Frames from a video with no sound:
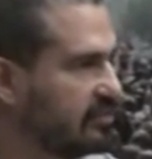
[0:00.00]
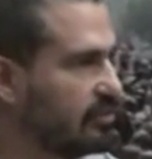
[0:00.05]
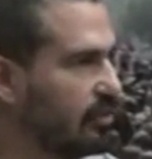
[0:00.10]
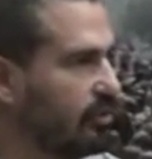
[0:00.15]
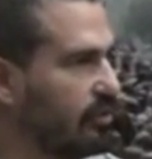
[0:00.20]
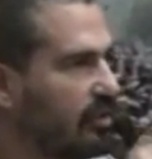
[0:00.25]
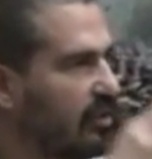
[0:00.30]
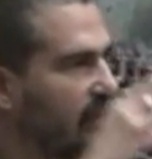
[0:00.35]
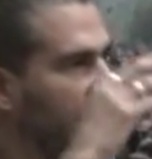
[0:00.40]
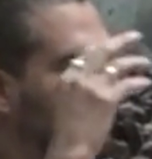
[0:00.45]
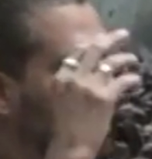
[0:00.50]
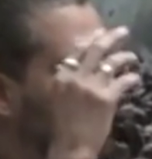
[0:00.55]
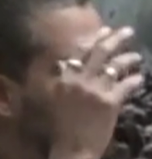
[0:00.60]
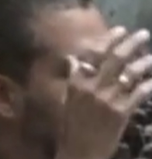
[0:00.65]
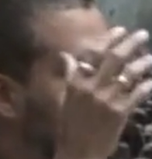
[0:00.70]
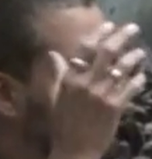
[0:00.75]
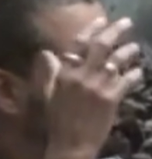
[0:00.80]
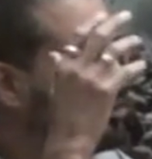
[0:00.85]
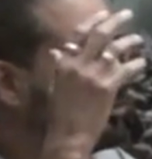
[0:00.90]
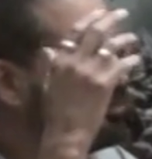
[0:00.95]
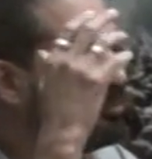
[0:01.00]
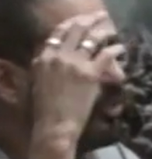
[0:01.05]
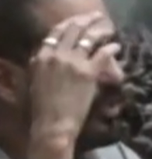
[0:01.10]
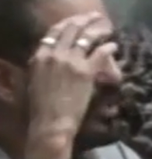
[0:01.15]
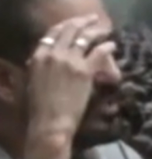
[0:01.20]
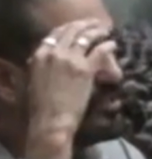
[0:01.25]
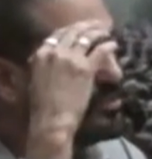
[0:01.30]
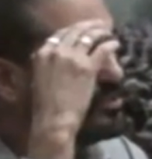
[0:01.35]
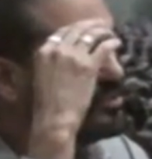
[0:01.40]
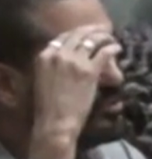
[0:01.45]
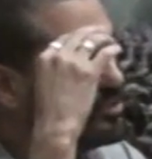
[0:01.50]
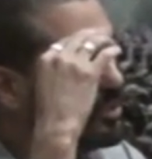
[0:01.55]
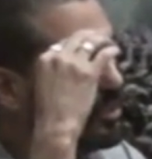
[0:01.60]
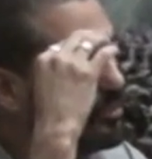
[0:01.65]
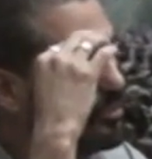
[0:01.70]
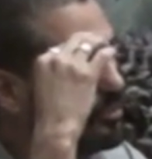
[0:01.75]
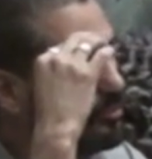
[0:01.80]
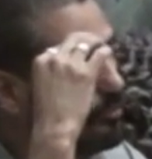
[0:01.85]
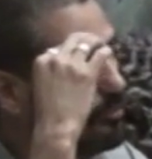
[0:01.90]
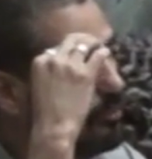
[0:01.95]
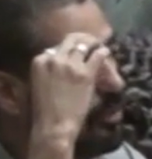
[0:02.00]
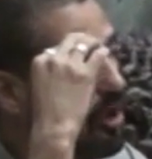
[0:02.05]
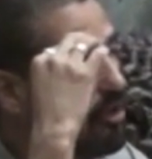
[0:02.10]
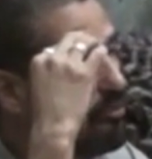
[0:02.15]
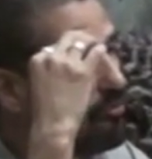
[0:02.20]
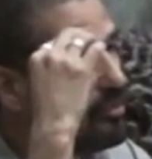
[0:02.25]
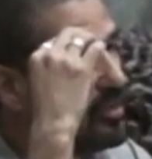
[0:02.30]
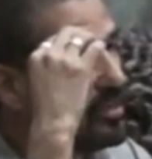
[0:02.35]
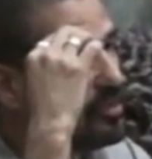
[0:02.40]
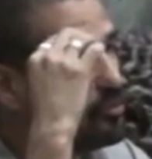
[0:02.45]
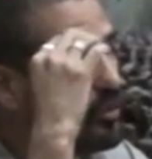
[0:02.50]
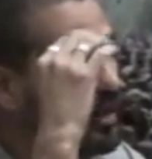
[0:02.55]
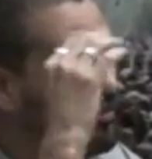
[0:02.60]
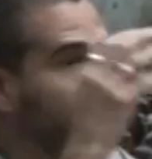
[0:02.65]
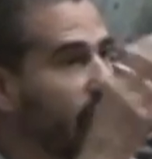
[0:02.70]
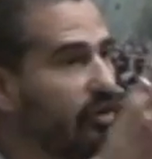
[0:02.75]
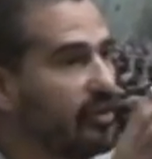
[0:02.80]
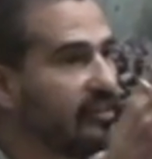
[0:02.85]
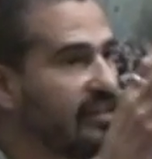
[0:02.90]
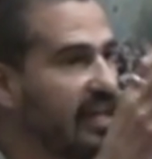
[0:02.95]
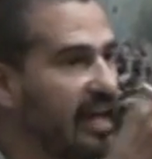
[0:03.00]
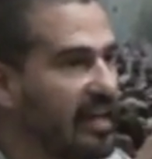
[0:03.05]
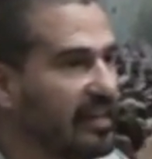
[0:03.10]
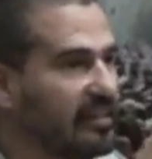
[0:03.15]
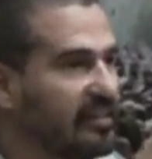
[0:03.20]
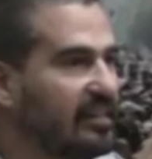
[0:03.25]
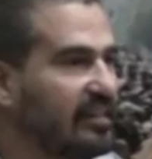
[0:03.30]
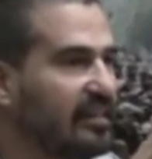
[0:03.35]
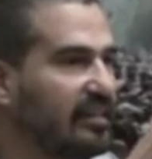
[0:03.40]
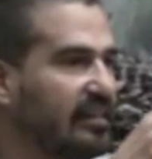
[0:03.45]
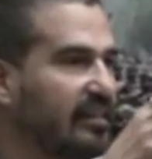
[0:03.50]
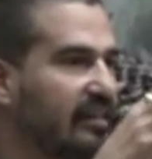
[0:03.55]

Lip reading: So I like to put it, so hopefully to avoid that,